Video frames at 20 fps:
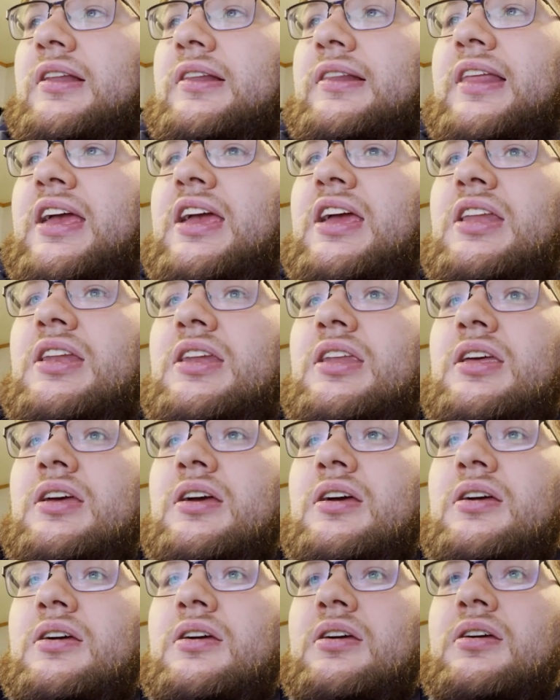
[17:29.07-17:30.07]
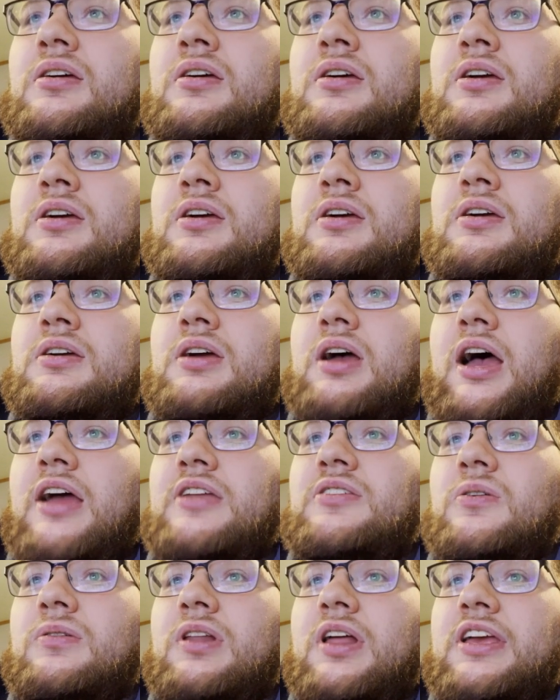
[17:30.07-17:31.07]
Litten, I
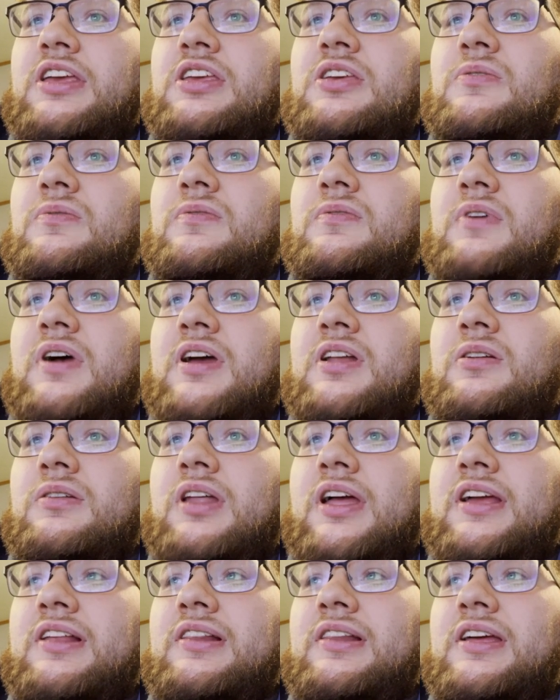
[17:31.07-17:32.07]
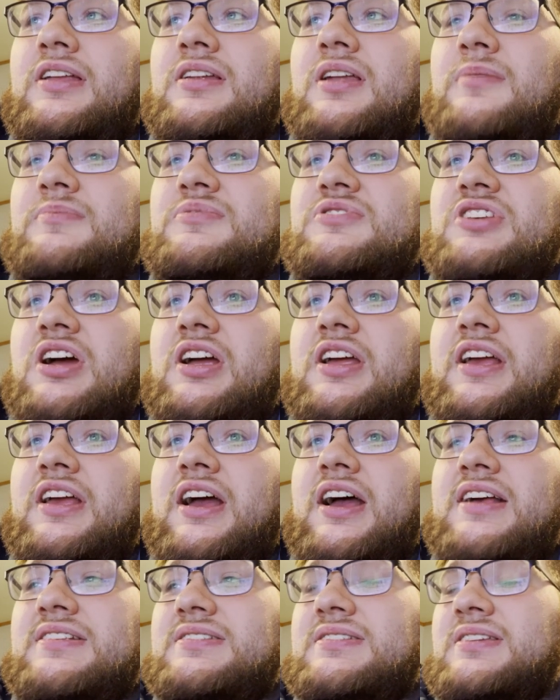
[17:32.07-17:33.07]
don't like you. I don't like Litten, I'm sorry
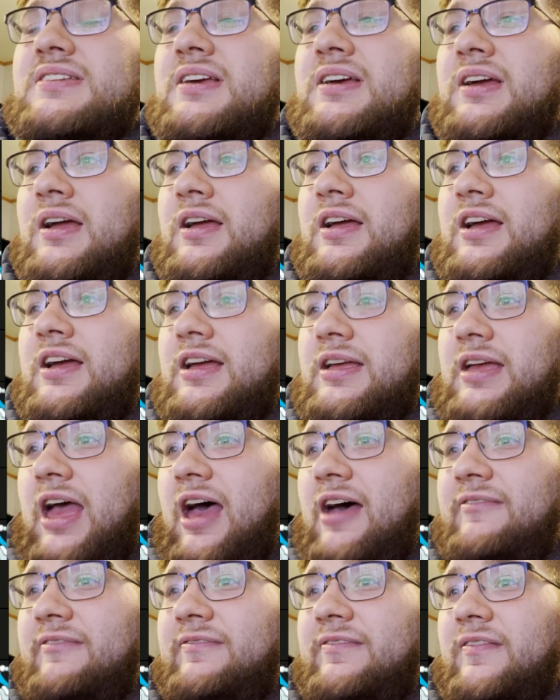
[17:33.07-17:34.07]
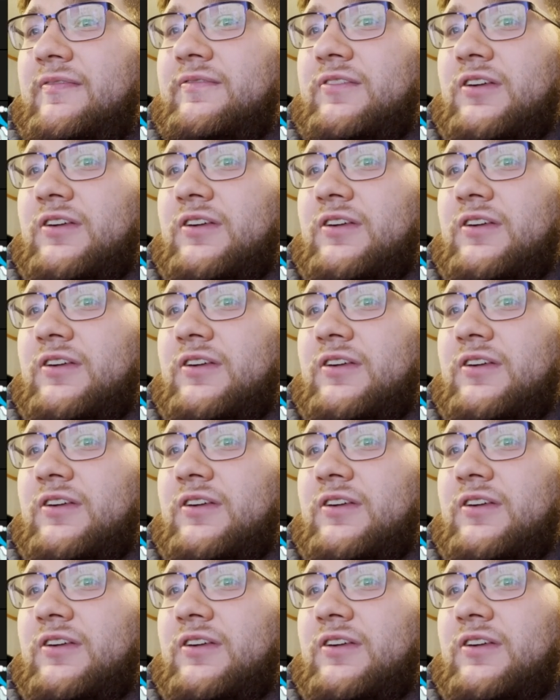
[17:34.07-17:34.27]
guys. F